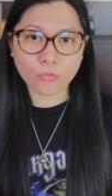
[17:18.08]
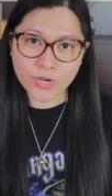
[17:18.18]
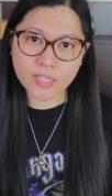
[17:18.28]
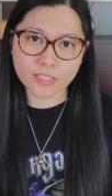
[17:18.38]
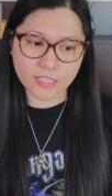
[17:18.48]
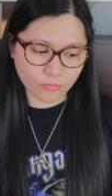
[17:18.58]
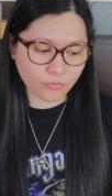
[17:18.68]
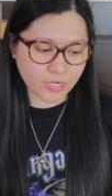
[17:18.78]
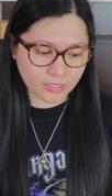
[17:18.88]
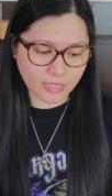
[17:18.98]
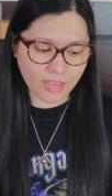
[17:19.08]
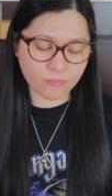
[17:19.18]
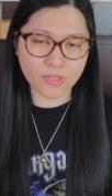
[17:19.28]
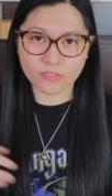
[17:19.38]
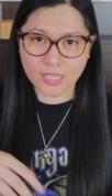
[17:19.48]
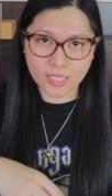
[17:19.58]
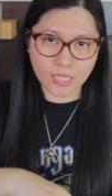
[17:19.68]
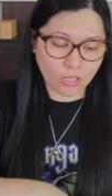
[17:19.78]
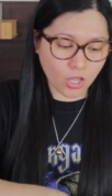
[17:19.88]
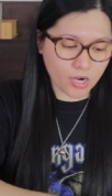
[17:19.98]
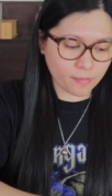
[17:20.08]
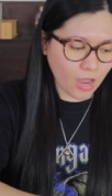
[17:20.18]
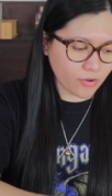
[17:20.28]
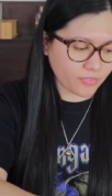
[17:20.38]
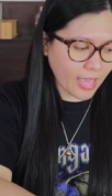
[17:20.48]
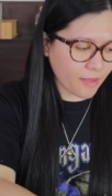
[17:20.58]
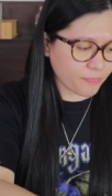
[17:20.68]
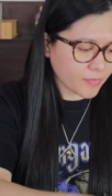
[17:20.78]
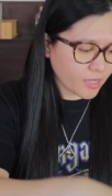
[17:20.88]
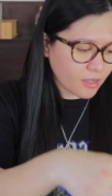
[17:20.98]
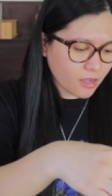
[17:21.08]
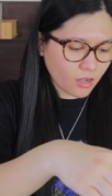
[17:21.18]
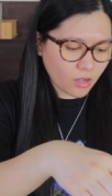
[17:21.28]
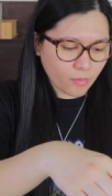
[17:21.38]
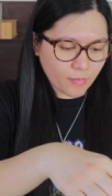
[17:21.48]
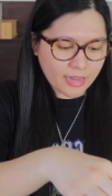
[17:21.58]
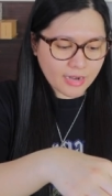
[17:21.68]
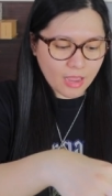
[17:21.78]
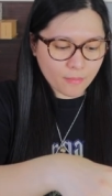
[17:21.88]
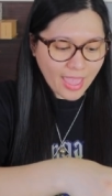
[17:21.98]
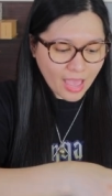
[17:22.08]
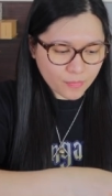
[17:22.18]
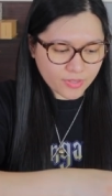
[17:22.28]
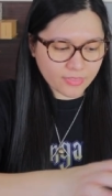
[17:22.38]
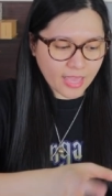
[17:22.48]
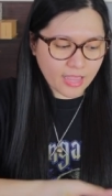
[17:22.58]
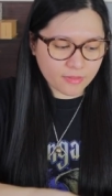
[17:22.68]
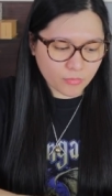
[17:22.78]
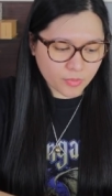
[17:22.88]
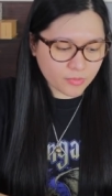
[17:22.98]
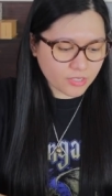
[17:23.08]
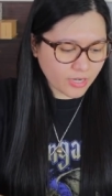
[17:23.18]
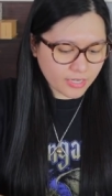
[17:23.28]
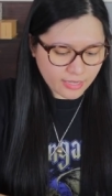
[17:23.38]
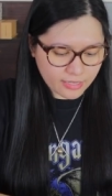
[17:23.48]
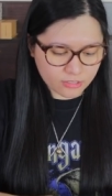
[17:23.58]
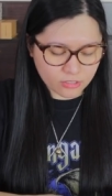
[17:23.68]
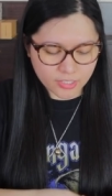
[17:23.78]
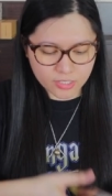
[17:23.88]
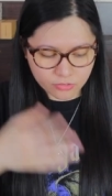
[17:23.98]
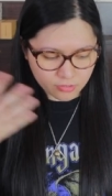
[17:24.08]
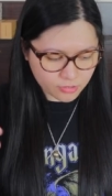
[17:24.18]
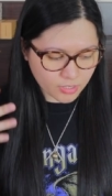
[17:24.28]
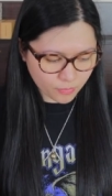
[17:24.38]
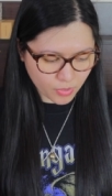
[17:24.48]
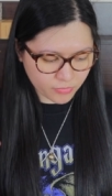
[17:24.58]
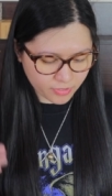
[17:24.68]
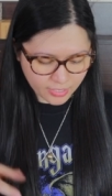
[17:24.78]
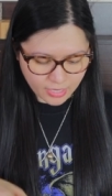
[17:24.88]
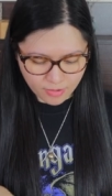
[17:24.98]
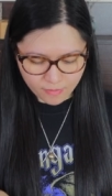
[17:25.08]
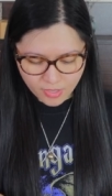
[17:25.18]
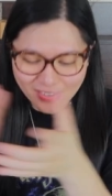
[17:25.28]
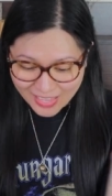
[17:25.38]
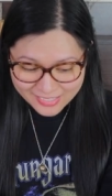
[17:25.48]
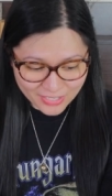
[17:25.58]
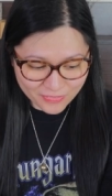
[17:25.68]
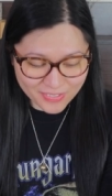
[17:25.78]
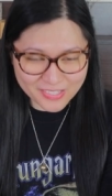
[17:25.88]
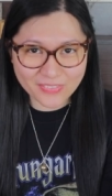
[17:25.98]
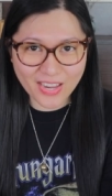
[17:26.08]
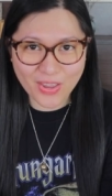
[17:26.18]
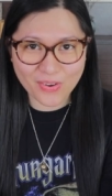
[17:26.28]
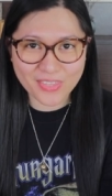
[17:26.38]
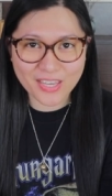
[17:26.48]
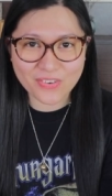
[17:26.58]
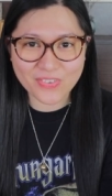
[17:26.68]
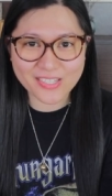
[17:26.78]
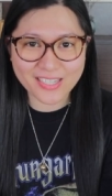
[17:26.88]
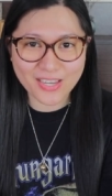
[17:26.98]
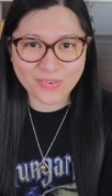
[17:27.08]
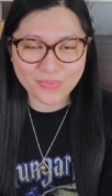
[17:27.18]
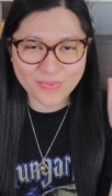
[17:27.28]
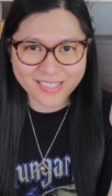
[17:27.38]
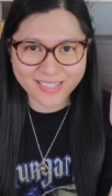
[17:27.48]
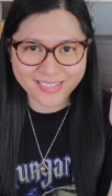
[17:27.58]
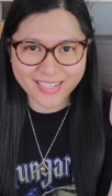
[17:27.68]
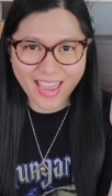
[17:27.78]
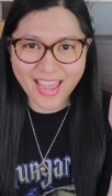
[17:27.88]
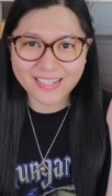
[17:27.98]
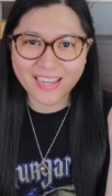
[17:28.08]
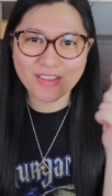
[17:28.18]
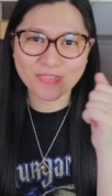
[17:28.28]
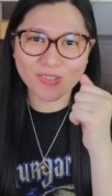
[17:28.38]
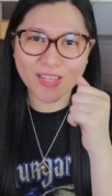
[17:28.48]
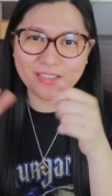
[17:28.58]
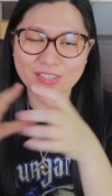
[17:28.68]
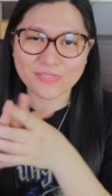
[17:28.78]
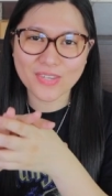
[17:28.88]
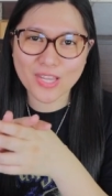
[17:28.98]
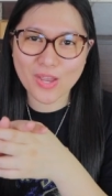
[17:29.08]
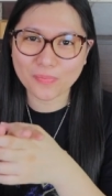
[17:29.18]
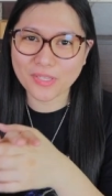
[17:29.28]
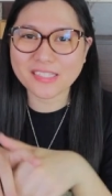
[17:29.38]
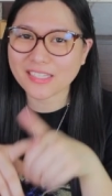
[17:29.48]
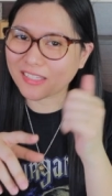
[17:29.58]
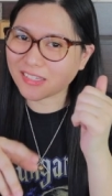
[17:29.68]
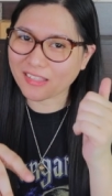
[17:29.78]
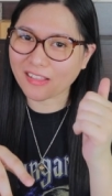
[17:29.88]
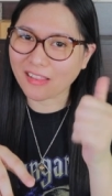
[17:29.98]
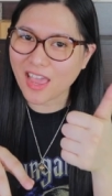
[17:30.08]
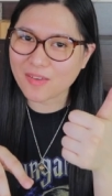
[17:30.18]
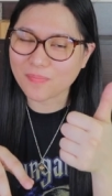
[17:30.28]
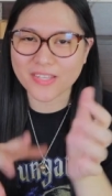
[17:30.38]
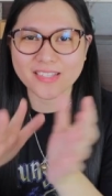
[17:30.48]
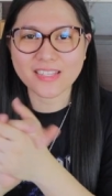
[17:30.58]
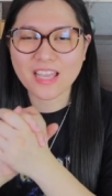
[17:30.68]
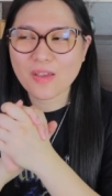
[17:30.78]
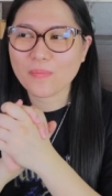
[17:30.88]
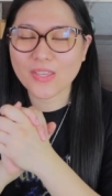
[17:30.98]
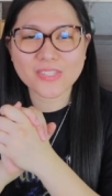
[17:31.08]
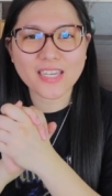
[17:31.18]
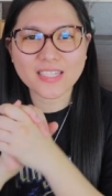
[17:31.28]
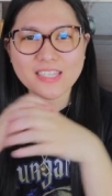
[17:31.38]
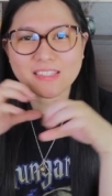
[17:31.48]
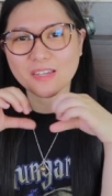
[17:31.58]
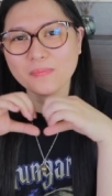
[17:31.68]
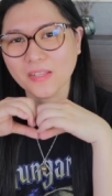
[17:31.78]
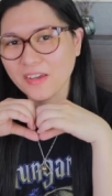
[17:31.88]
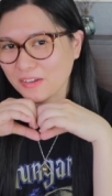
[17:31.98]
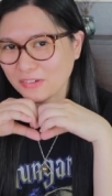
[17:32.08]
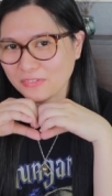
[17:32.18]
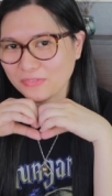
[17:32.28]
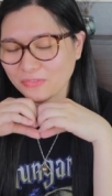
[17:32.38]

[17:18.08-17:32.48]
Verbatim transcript: Really, really, I've been thinking a lot about that. Um, and I'm happy that Mermaid Crate has started to step up their game. So that's it for this video. Thank you for sticking with me till the end. If you like this video, please click the like button because I need some love.